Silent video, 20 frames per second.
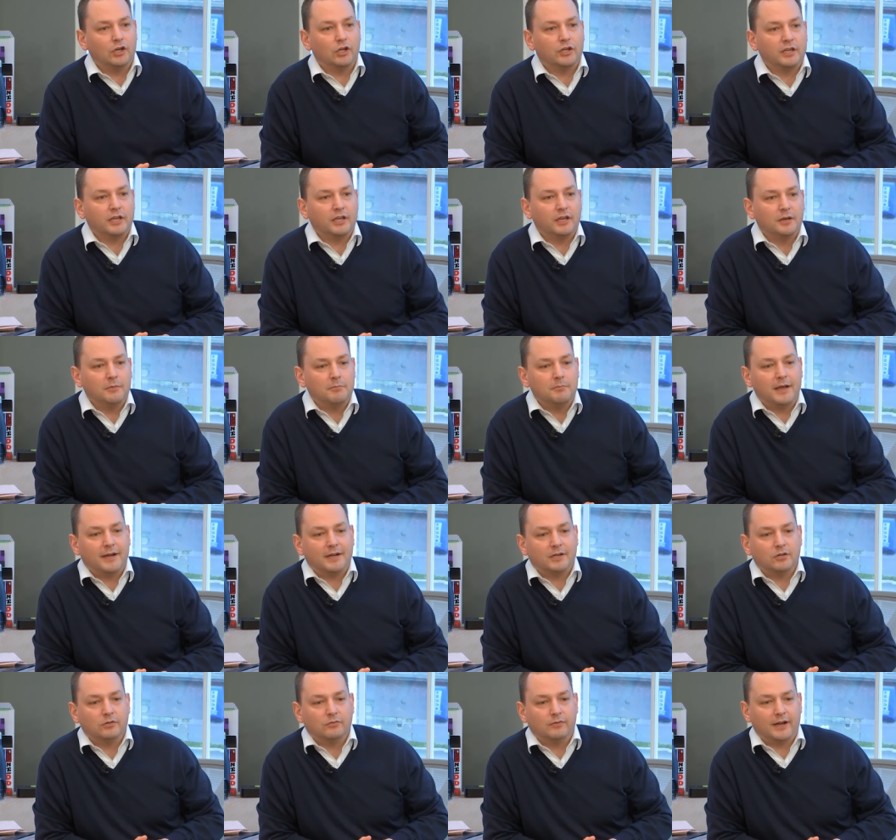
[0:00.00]
looking at
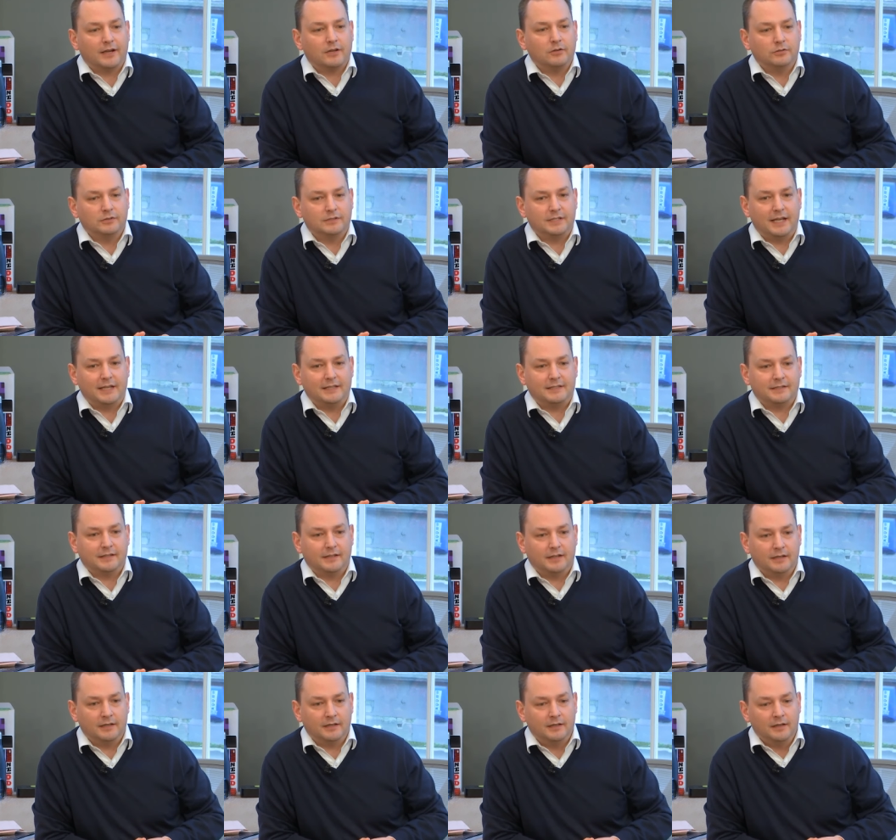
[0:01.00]
medical record
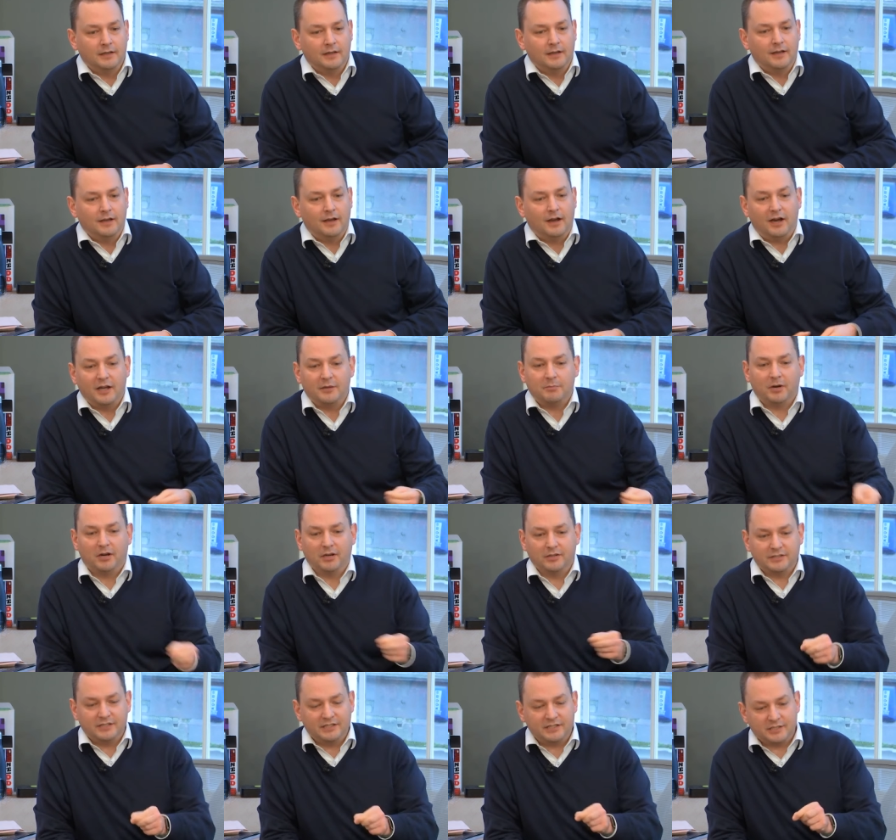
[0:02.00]
data, I
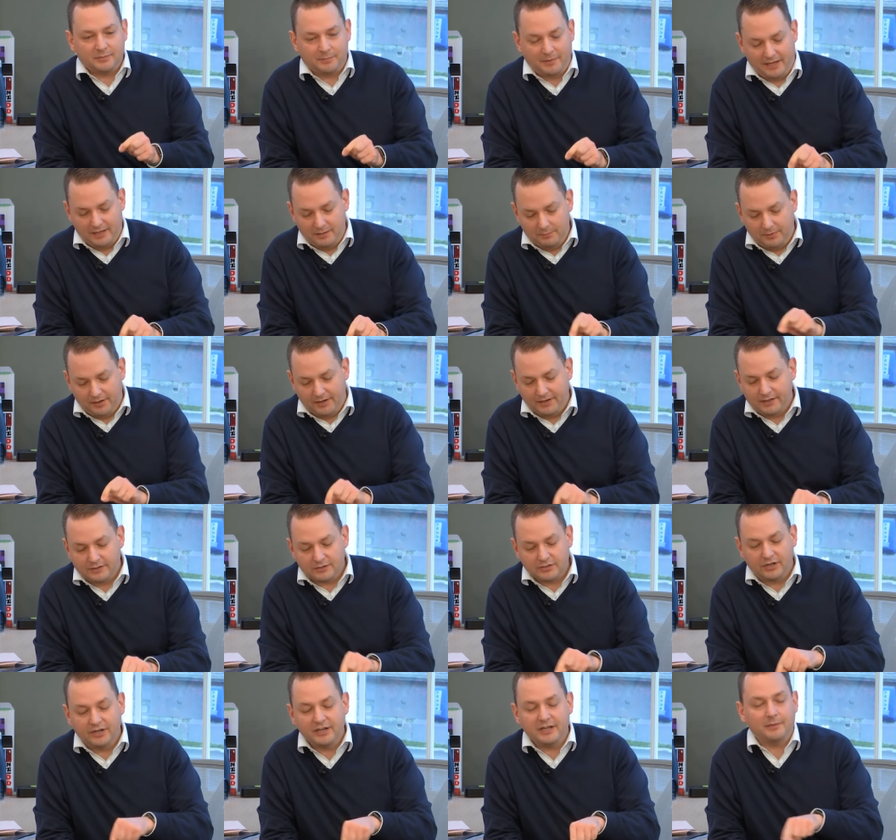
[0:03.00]
participate by a
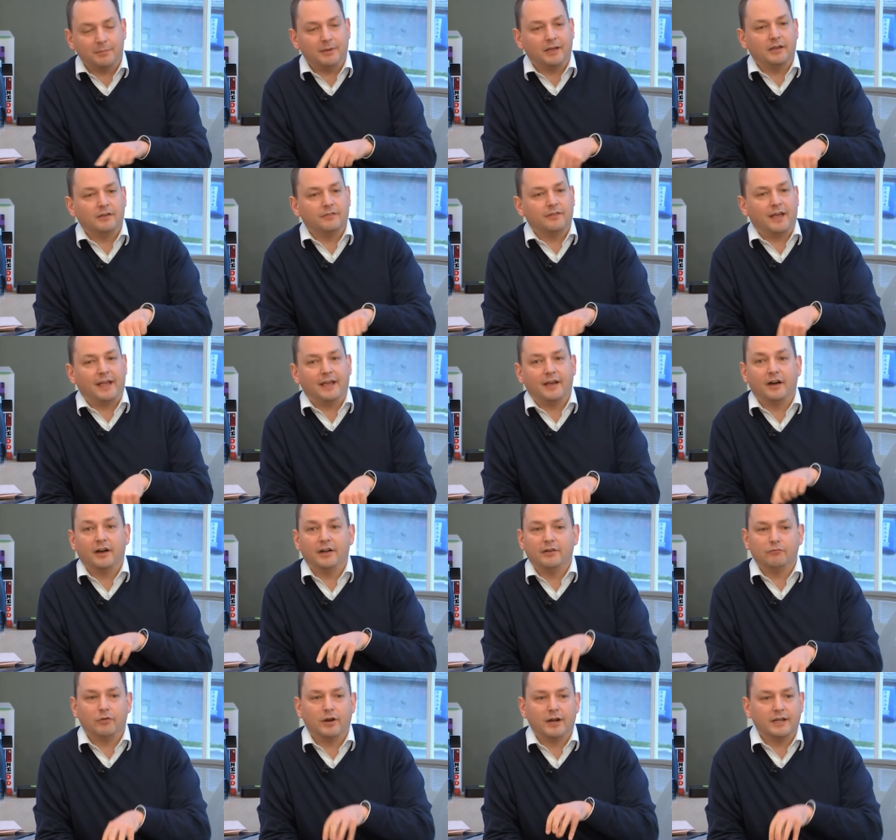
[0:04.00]
tiny bit of
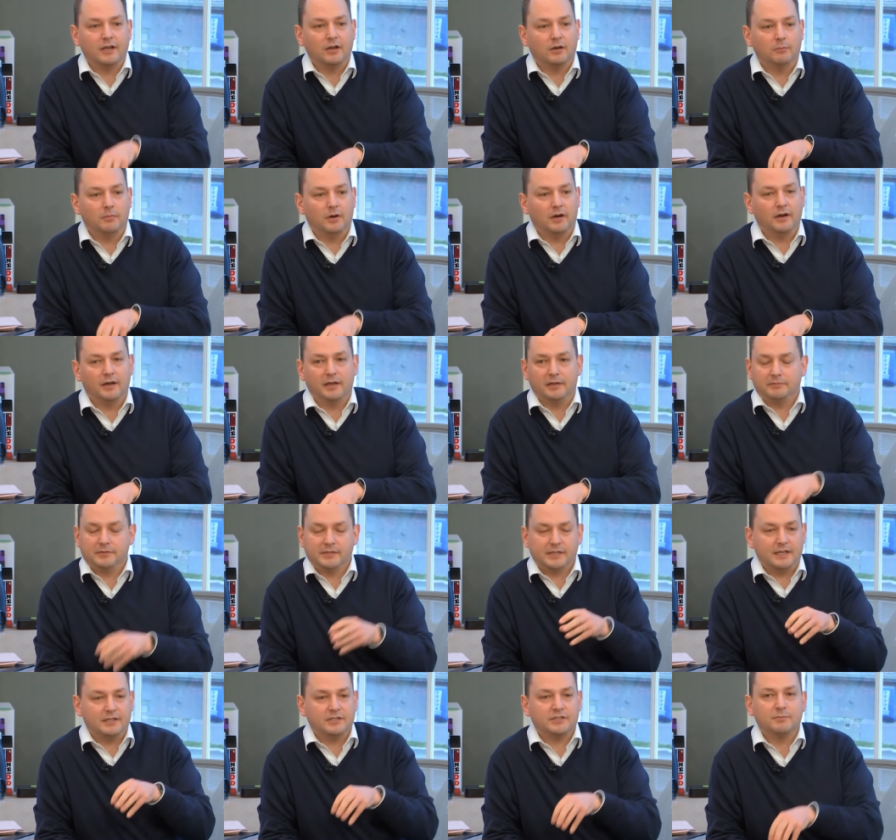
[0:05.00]
AI running on my,
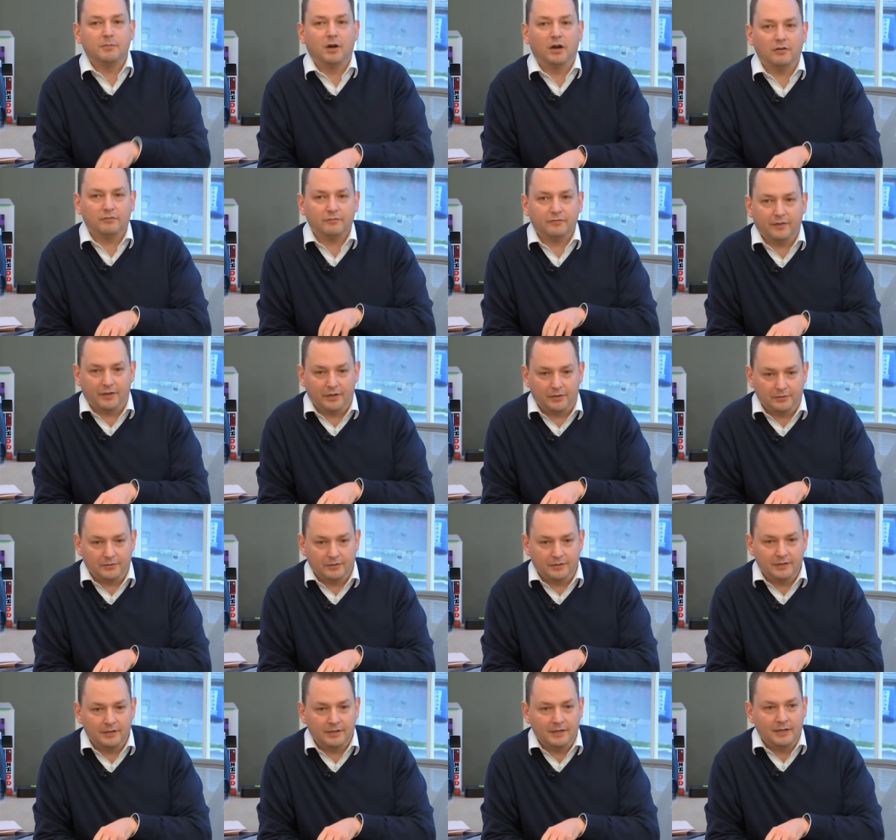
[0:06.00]
say,
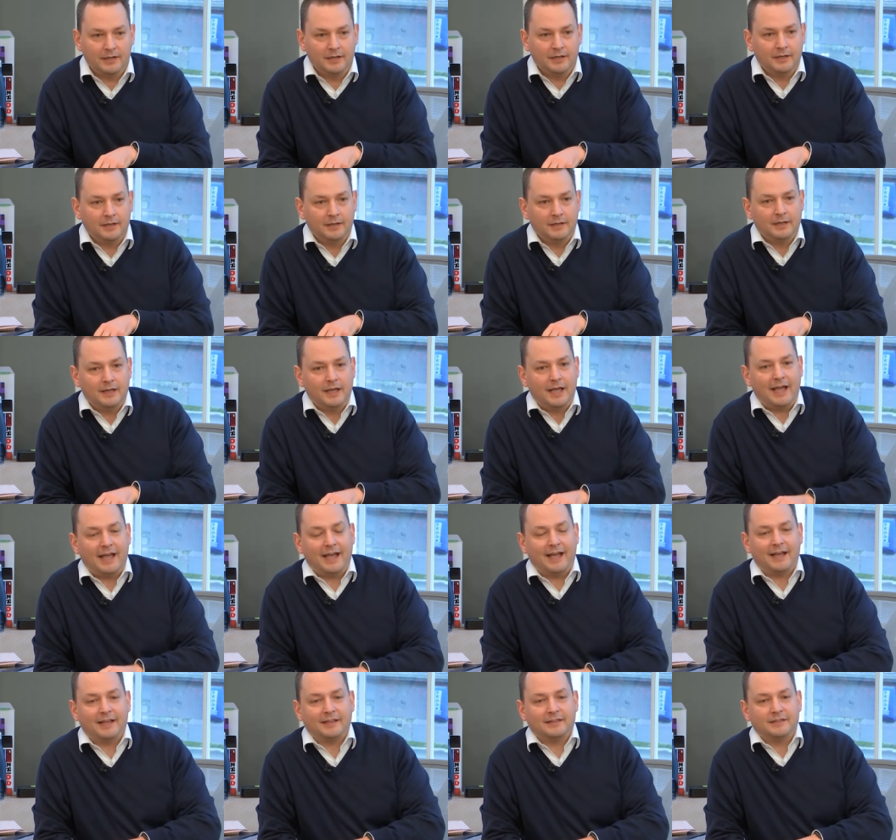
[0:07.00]
smartphone,
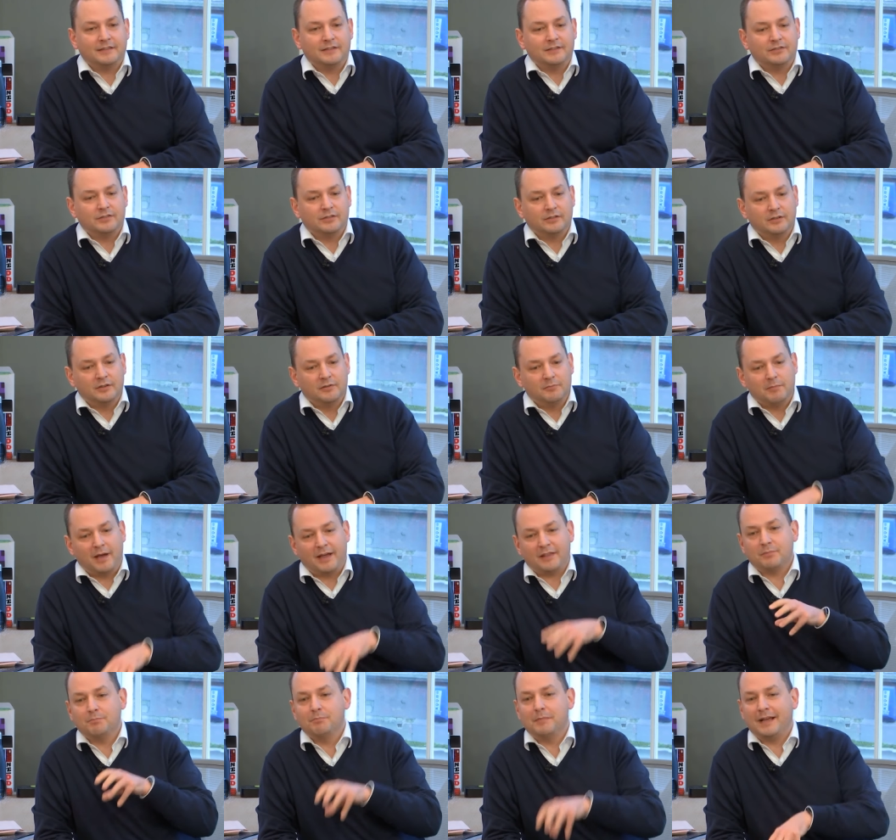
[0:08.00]
and
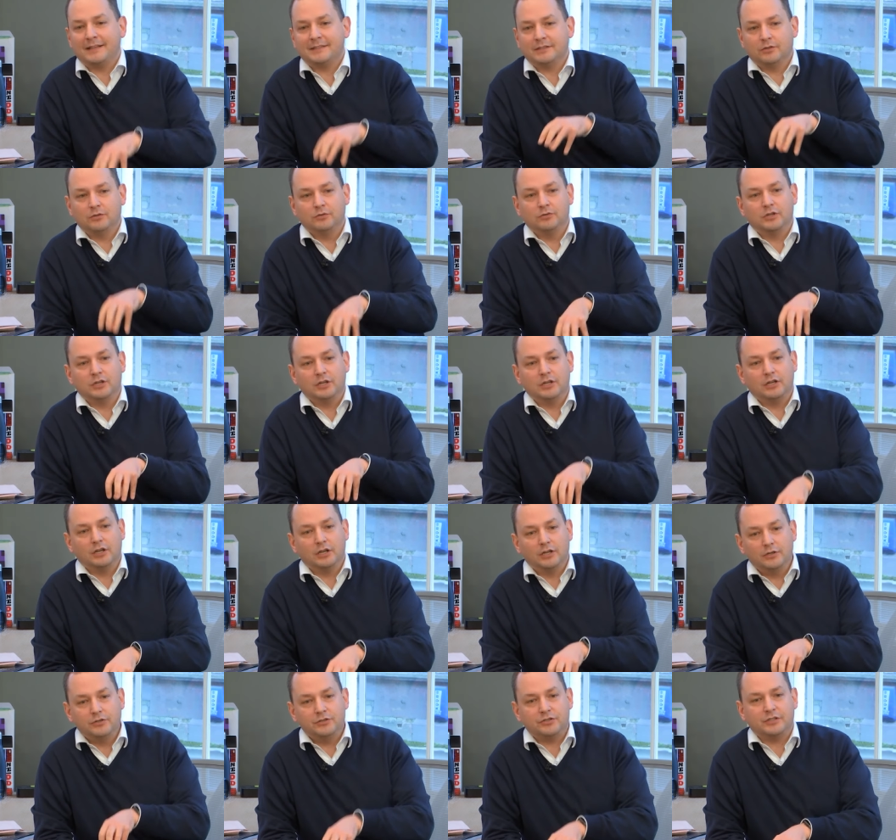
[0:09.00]
mathematical
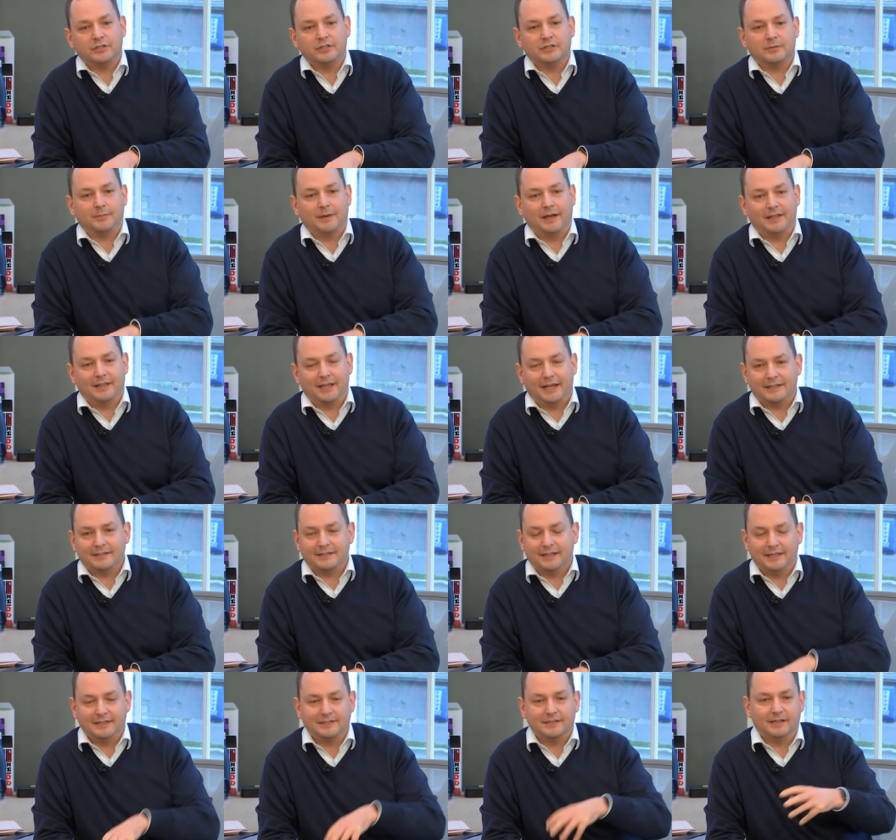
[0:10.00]
conclusions about
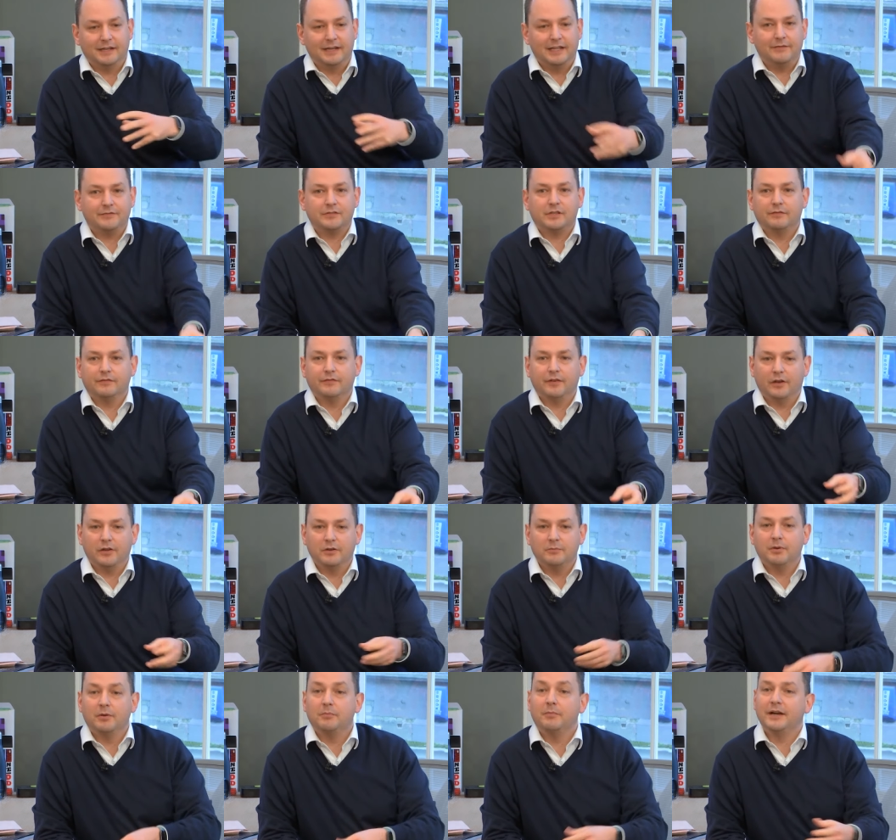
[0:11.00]
that data leaves the
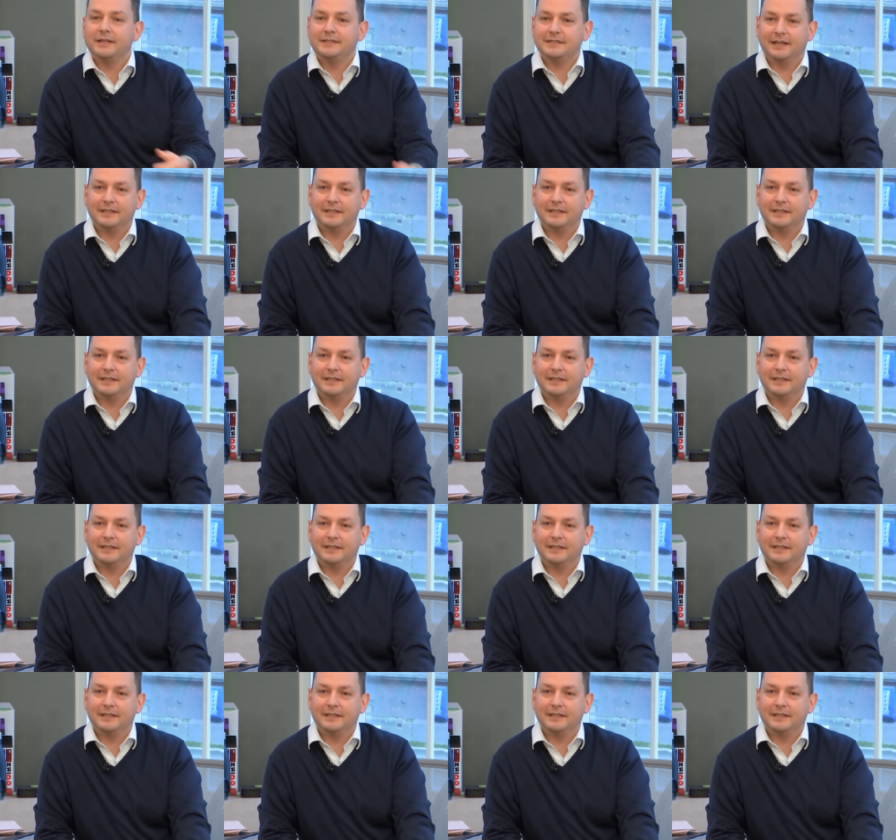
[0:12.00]
phone, but my